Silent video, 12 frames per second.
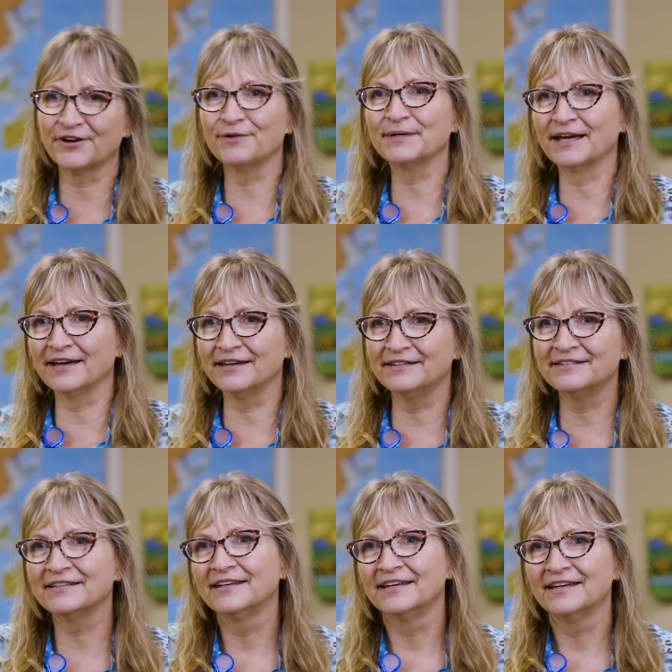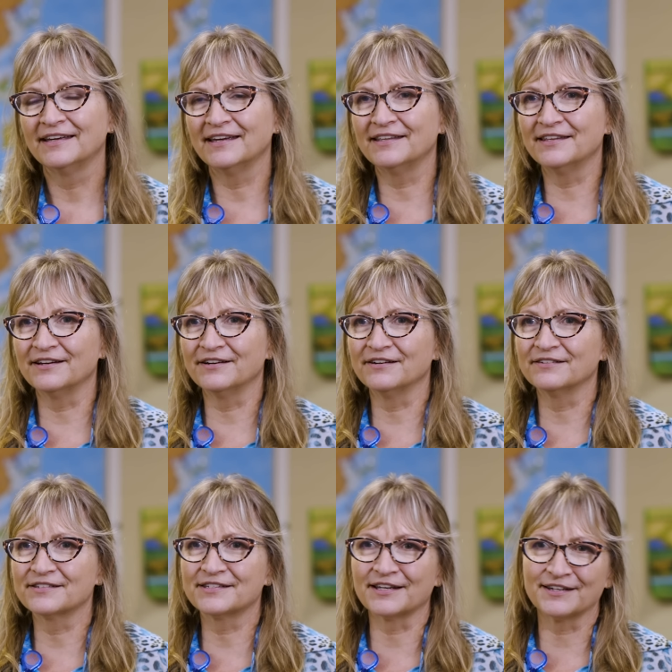fall behind in their
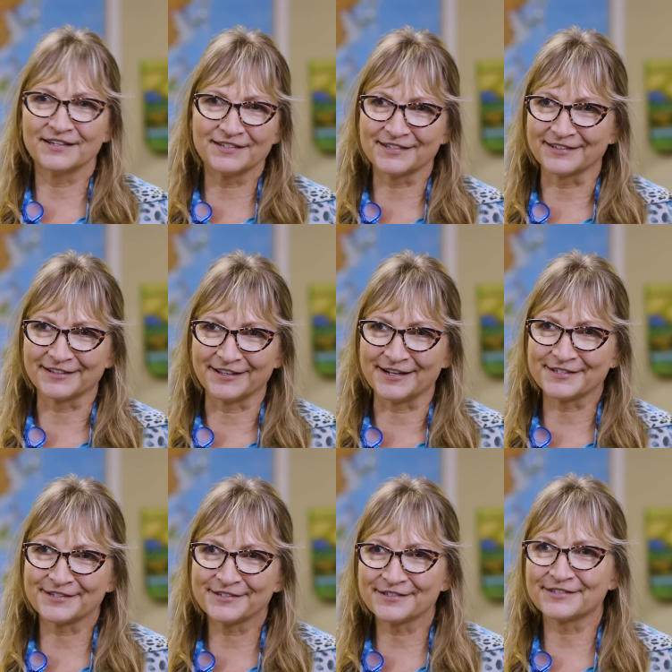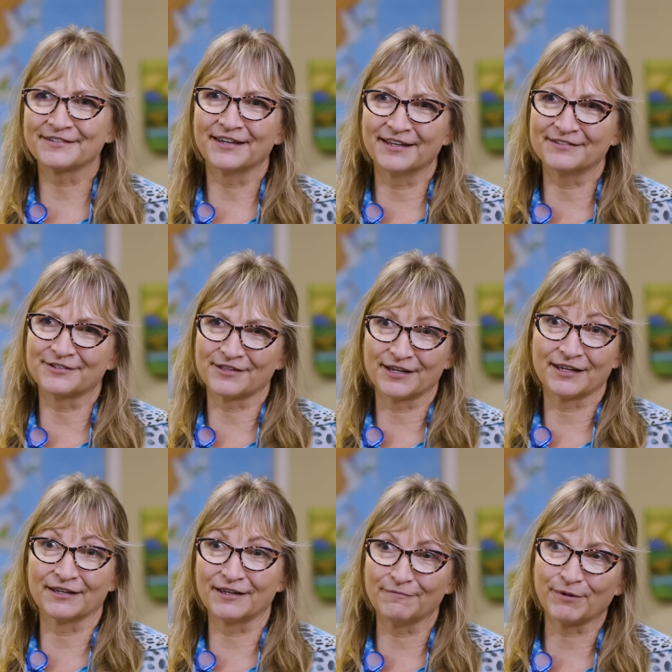studies and classes, and so they
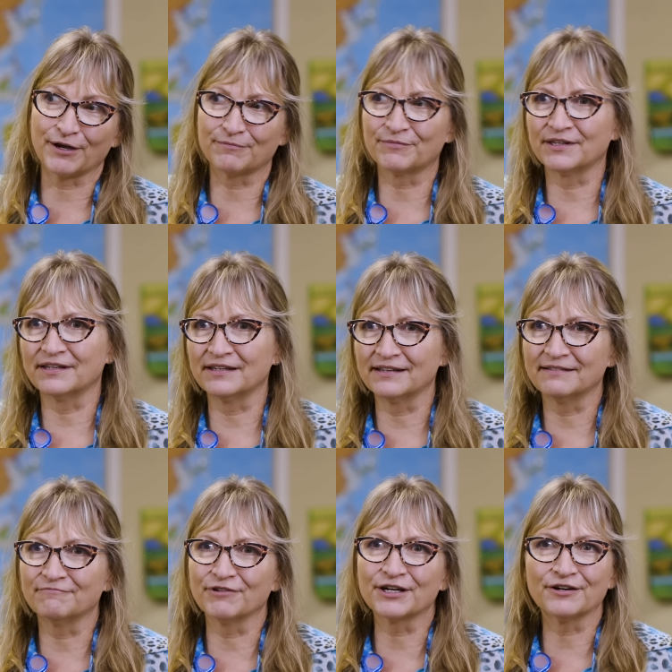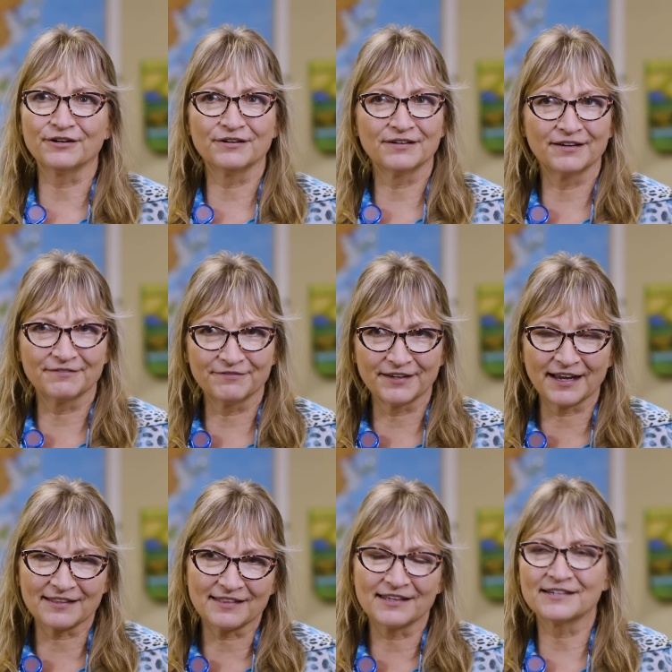can keep up the rigor of
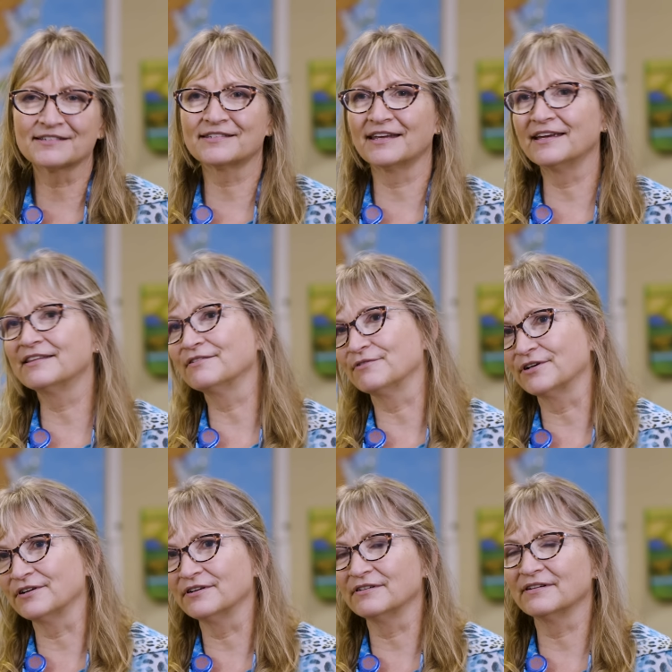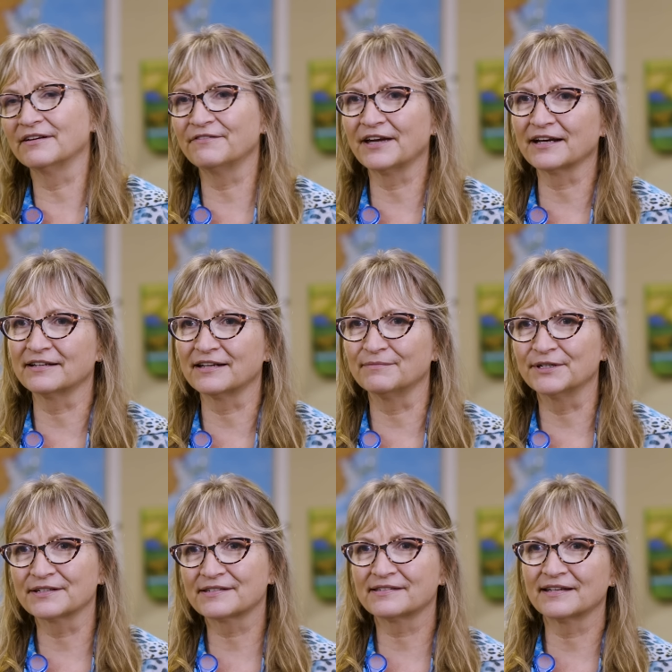athletics and the rigor of
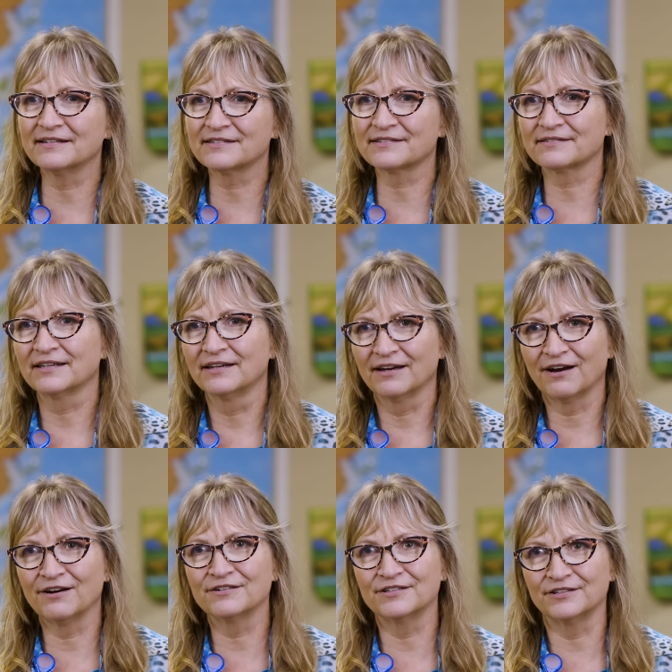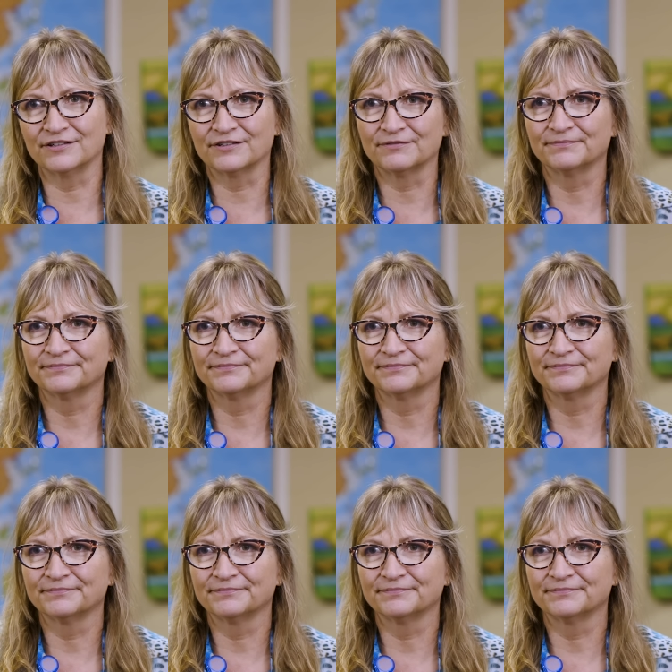academics. That's hard to do.